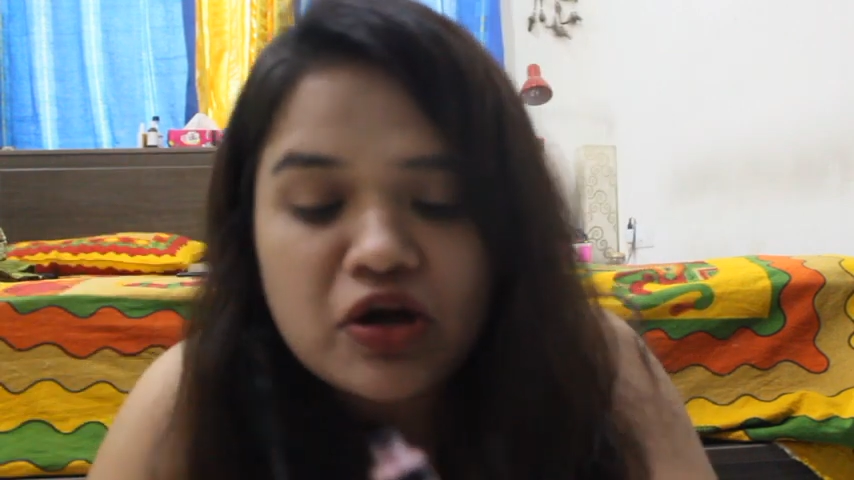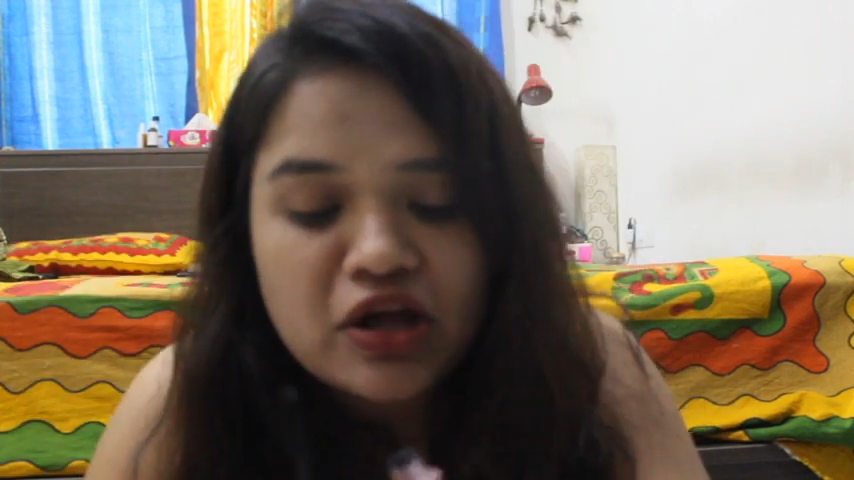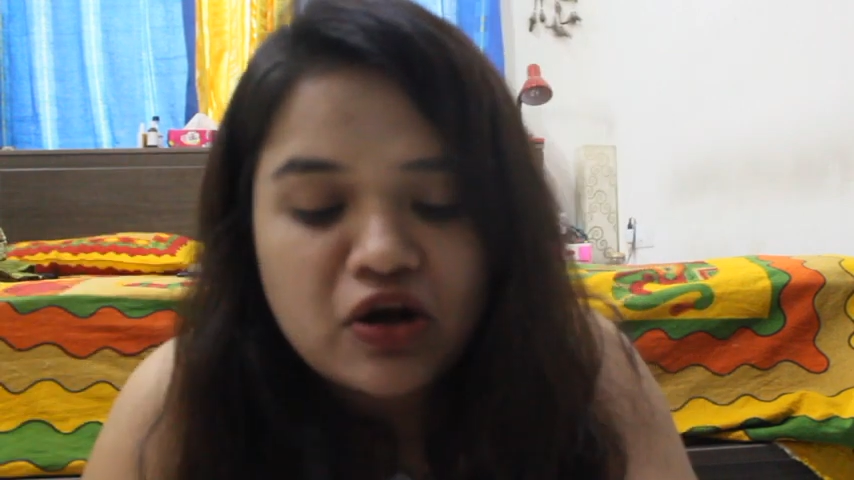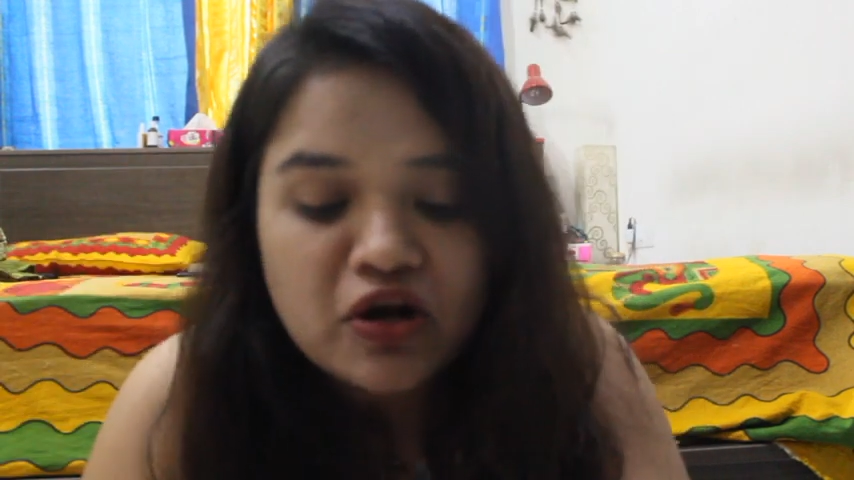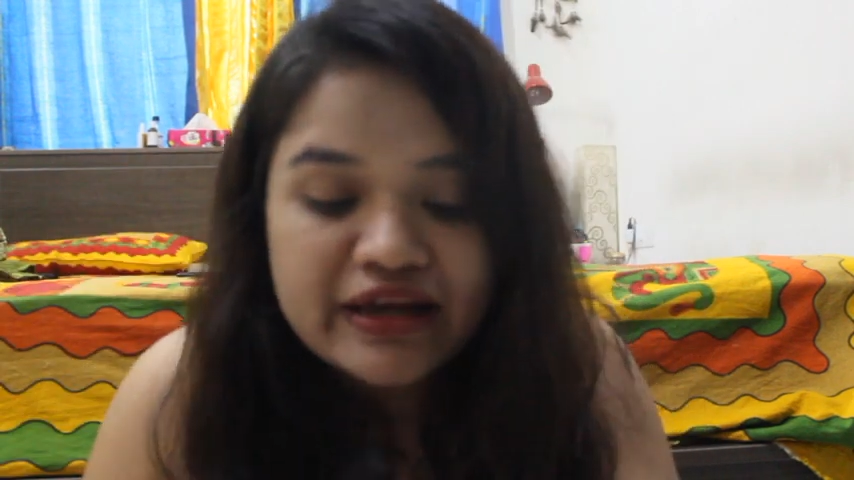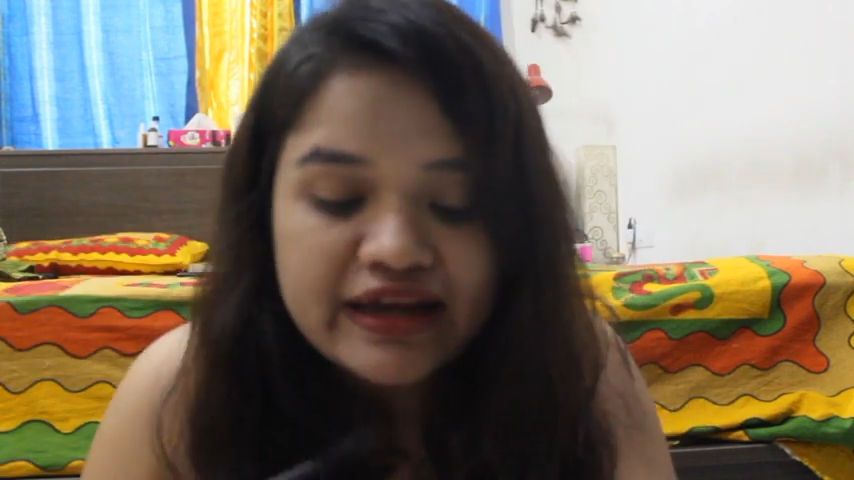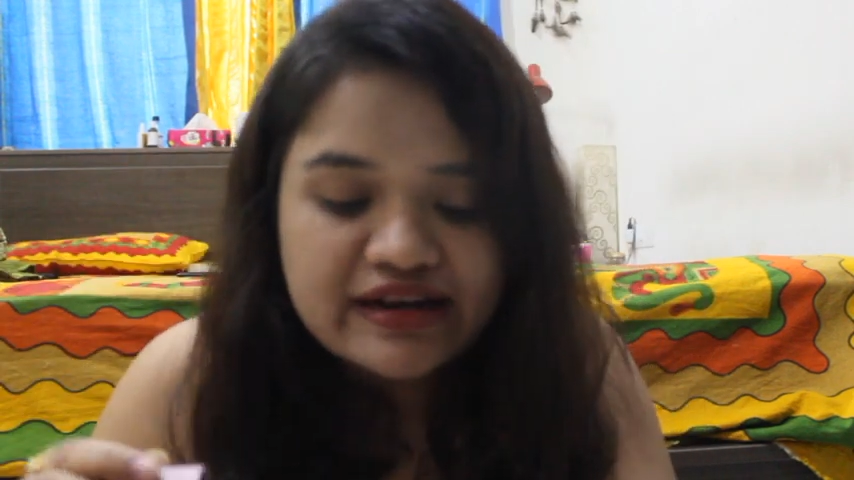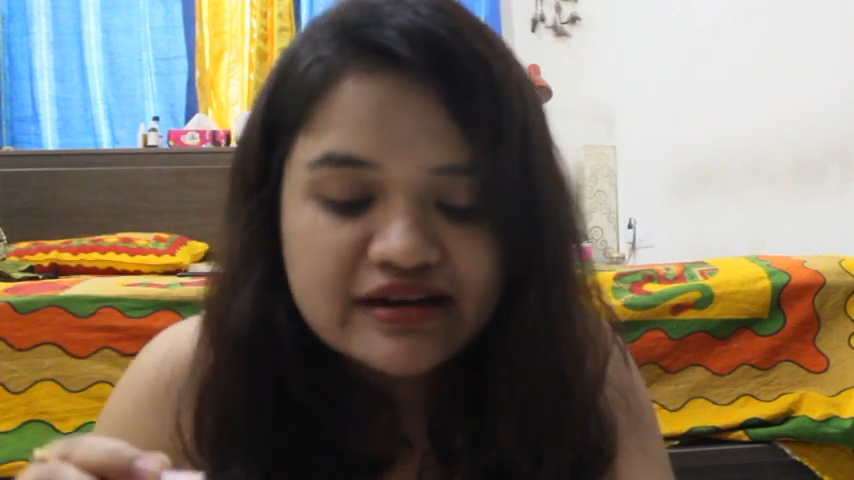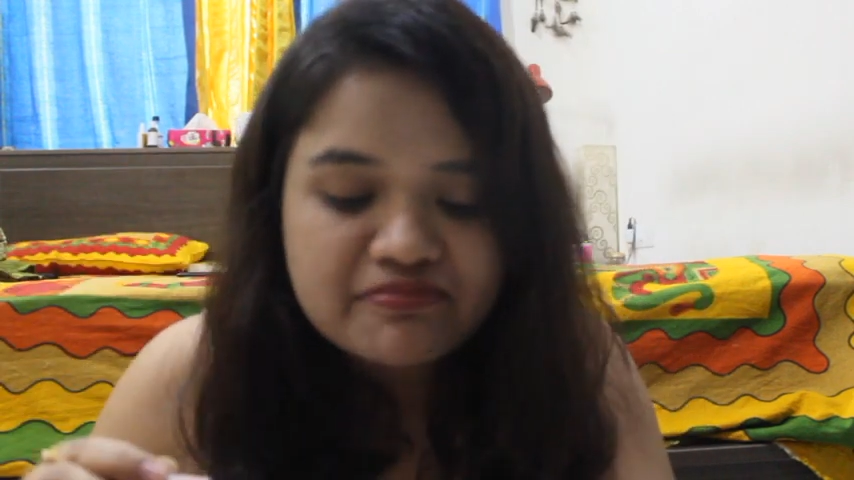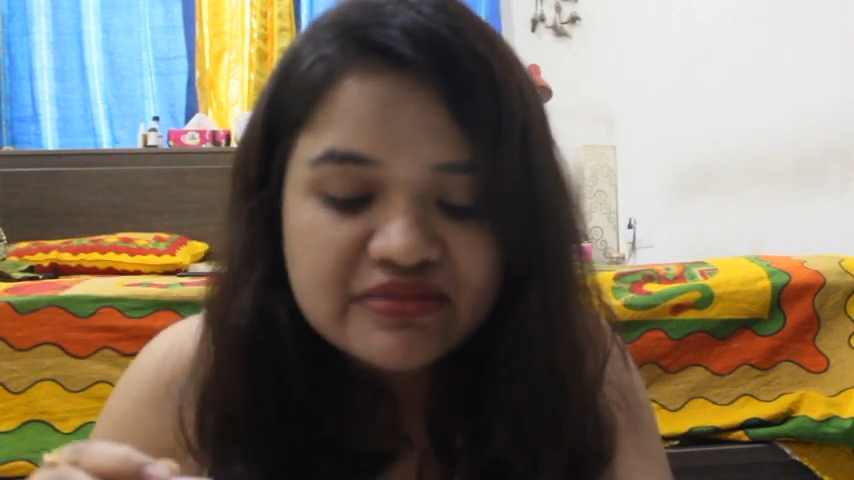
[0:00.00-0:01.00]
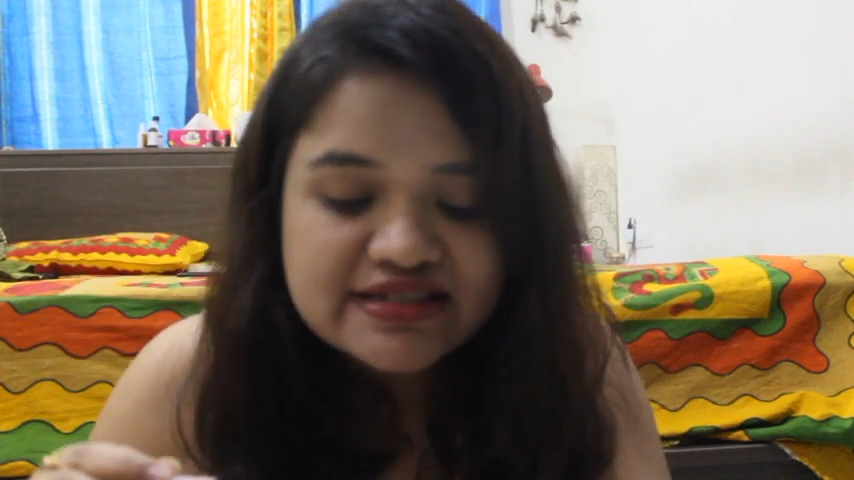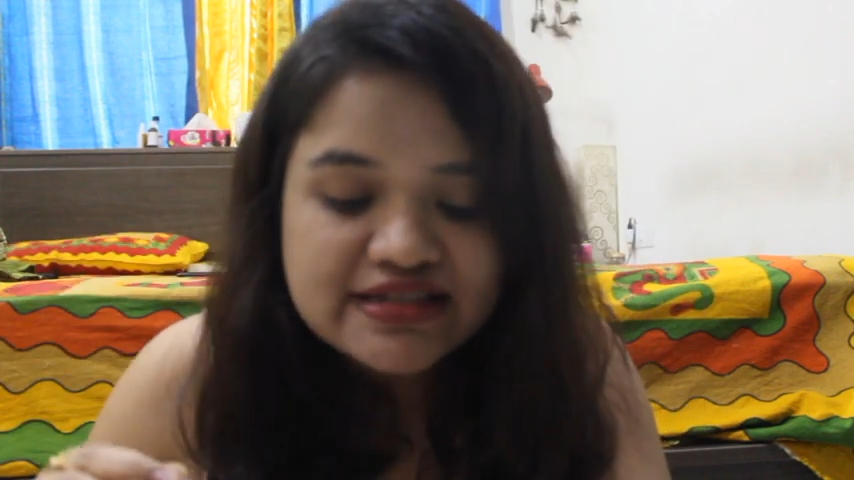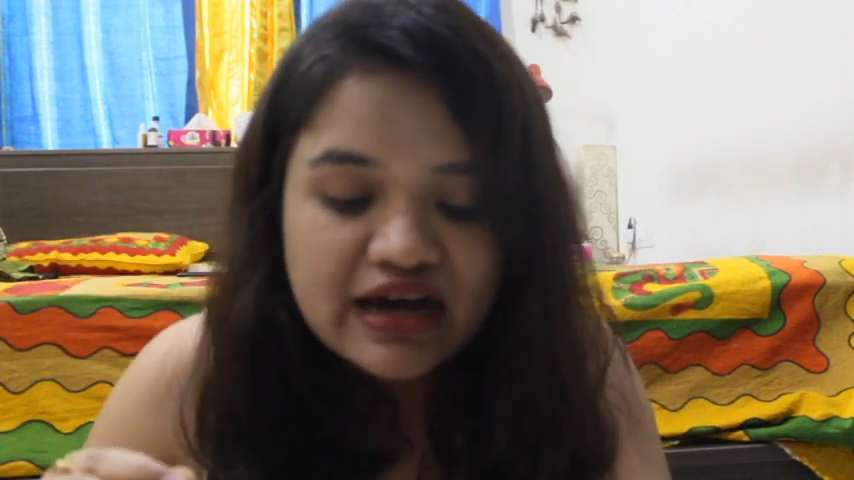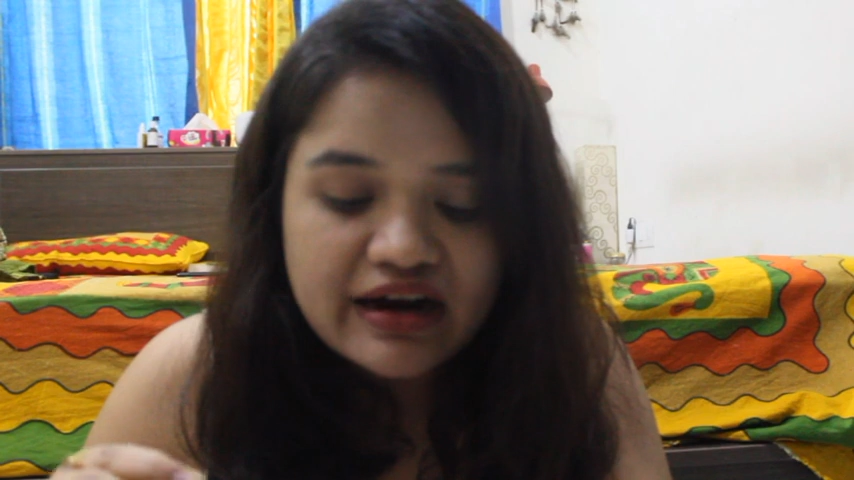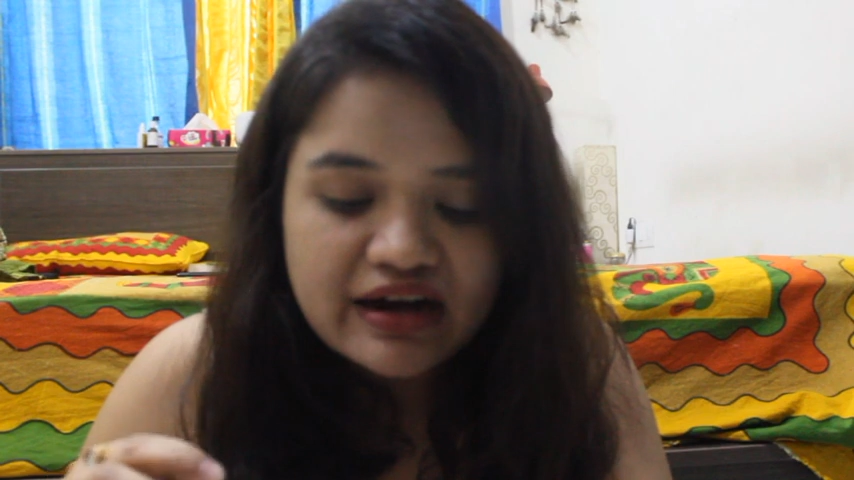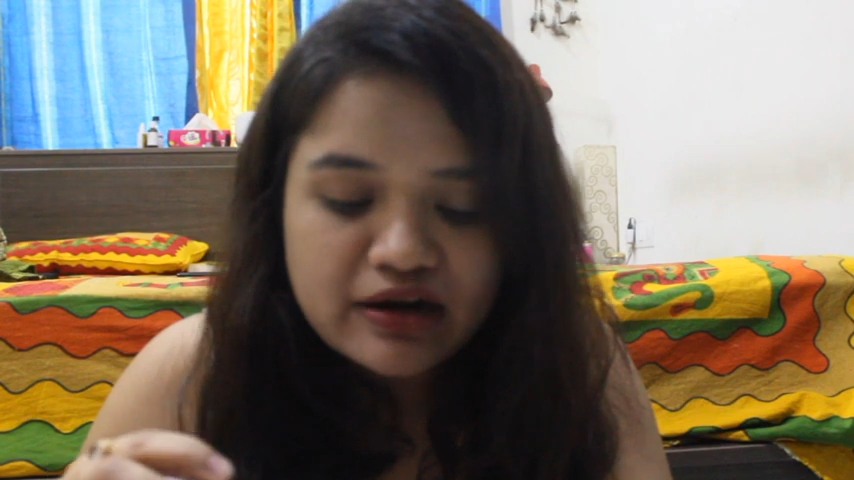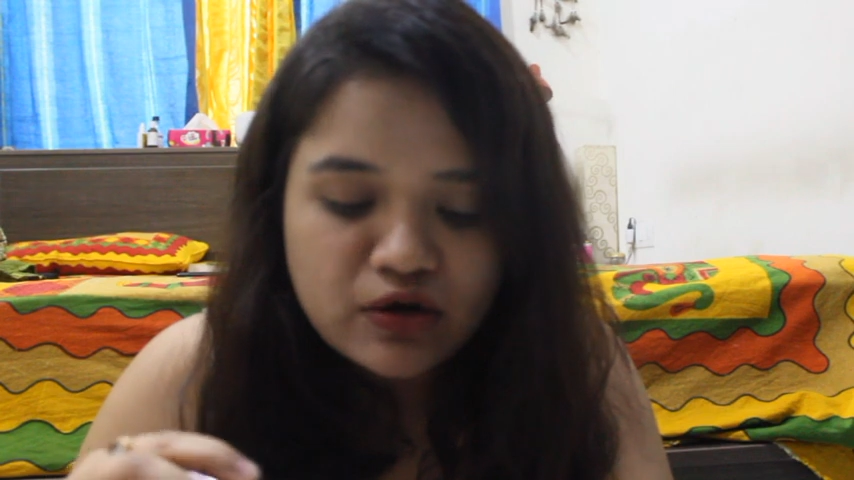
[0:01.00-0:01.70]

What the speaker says: elongated mascara